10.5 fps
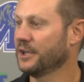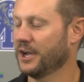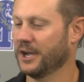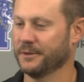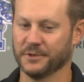
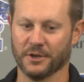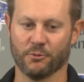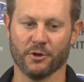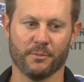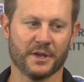You
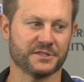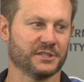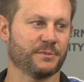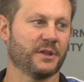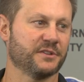know, one of the best
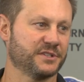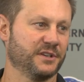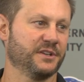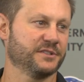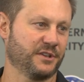things about the
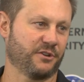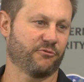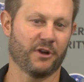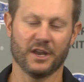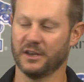city is the
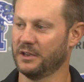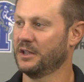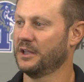grit.